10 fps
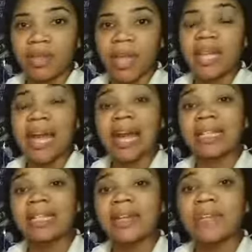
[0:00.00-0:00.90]
and that
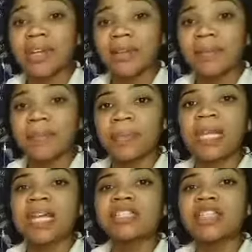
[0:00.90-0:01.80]
activity
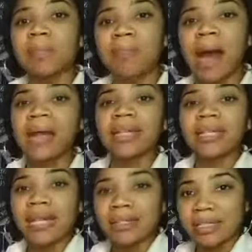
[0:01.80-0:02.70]
is the
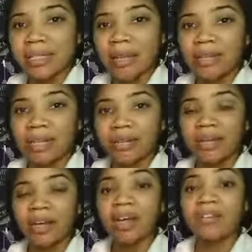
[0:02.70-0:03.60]
buying and selling
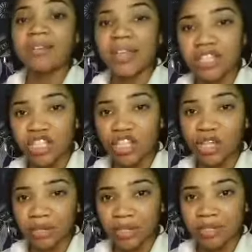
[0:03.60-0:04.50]
of
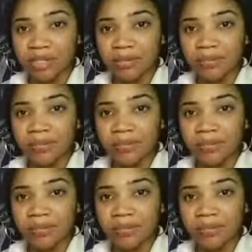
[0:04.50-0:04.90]
securities.